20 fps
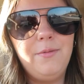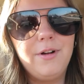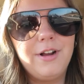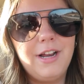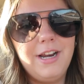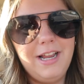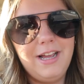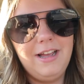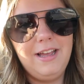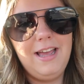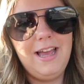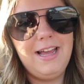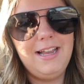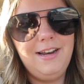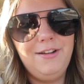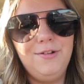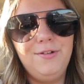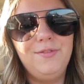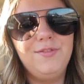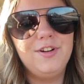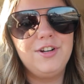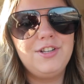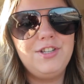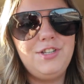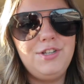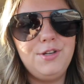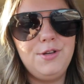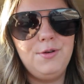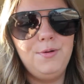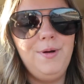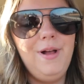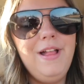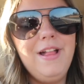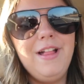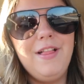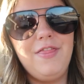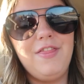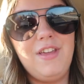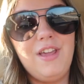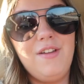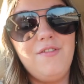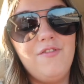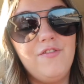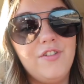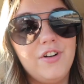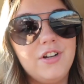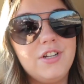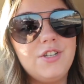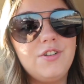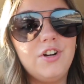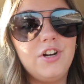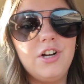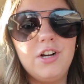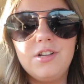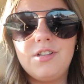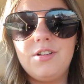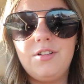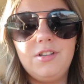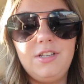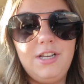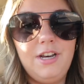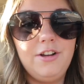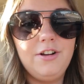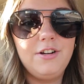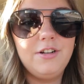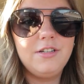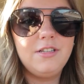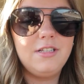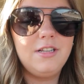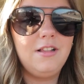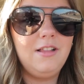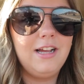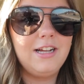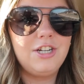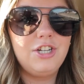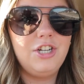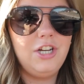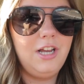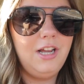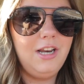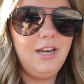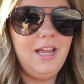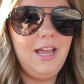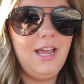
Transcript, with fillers: we're gonna head over to the first rehearsal dinner selection